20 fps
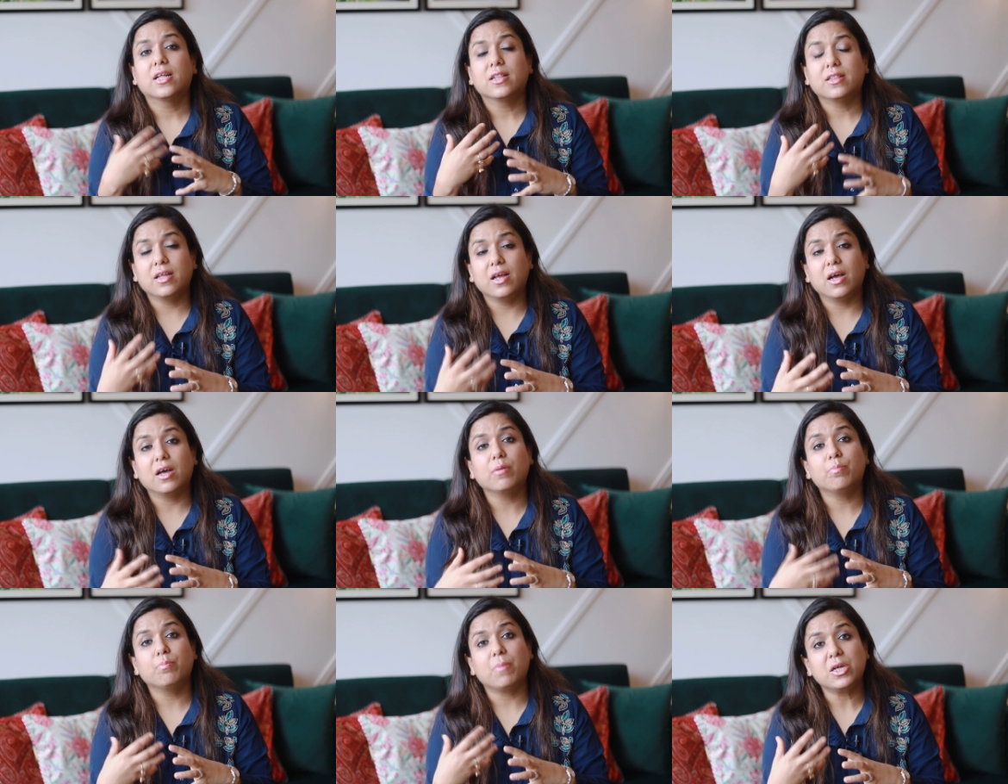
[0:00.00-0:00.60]
they
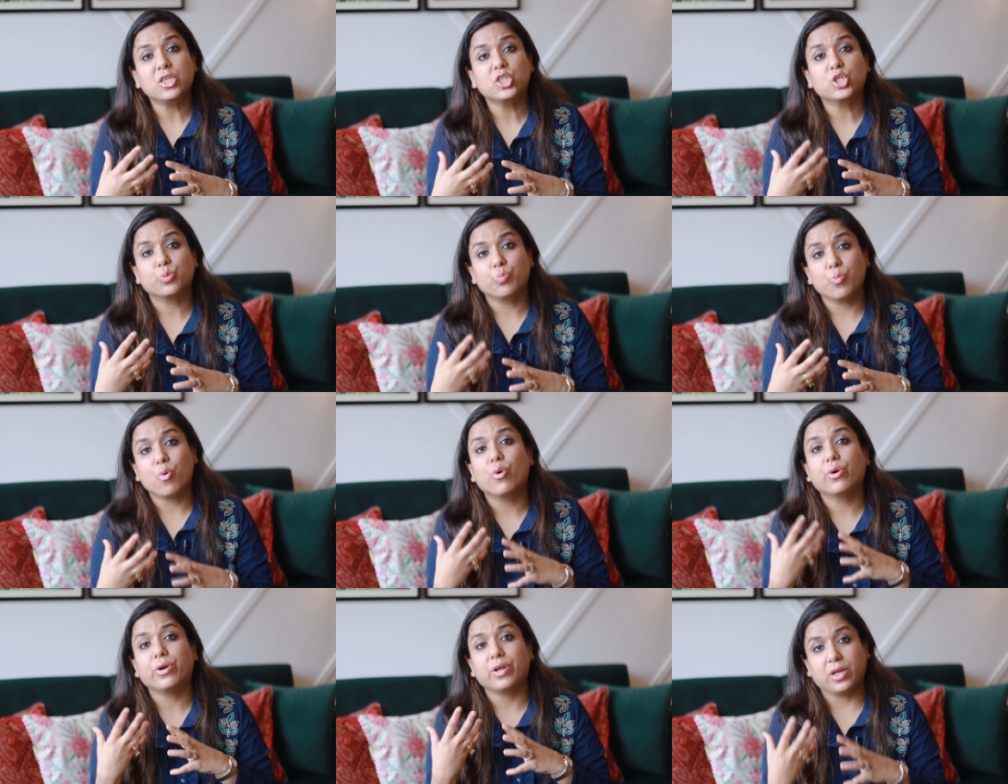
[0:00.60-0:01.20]
are much
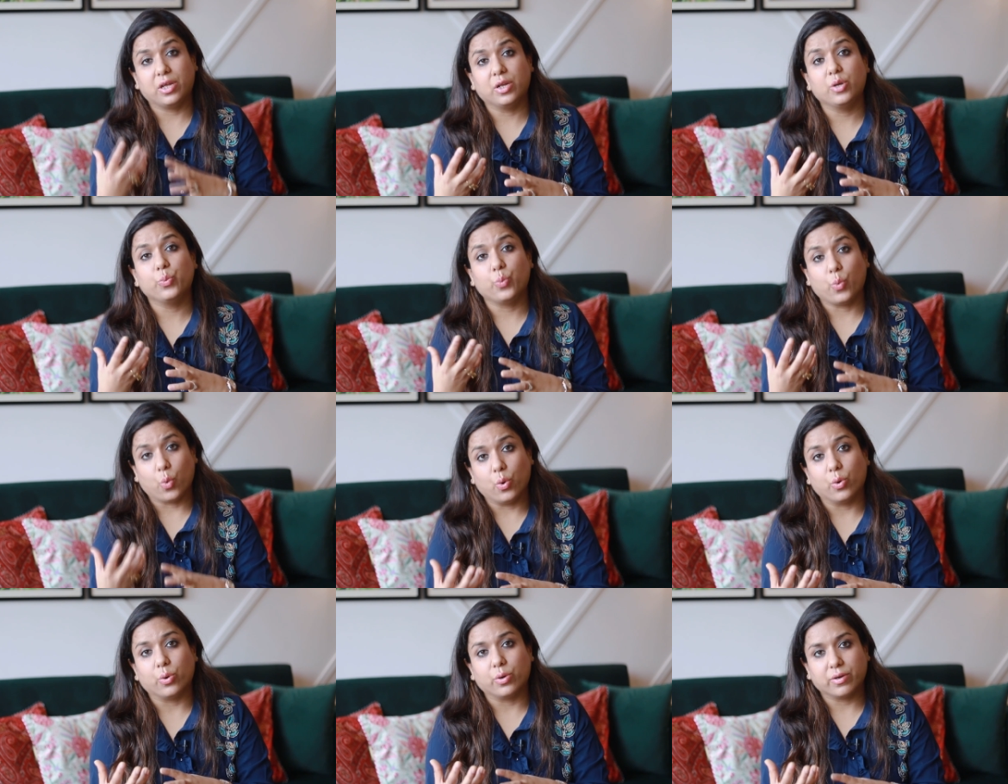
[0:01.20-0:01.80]
more in
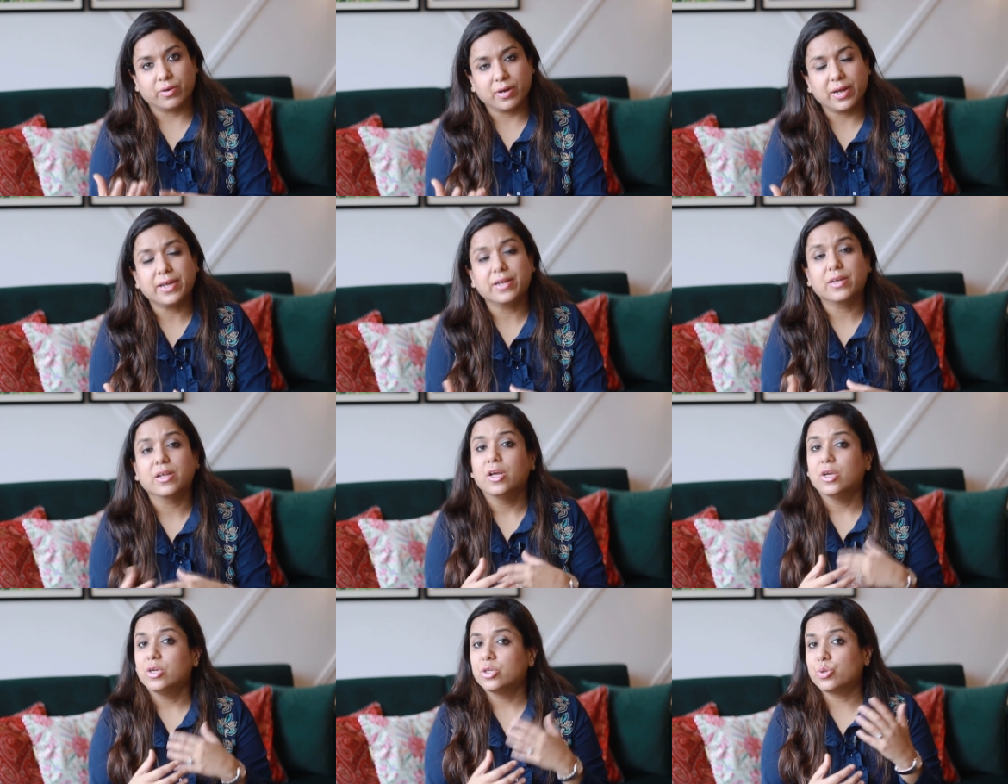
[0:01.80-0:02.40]
vogue, right?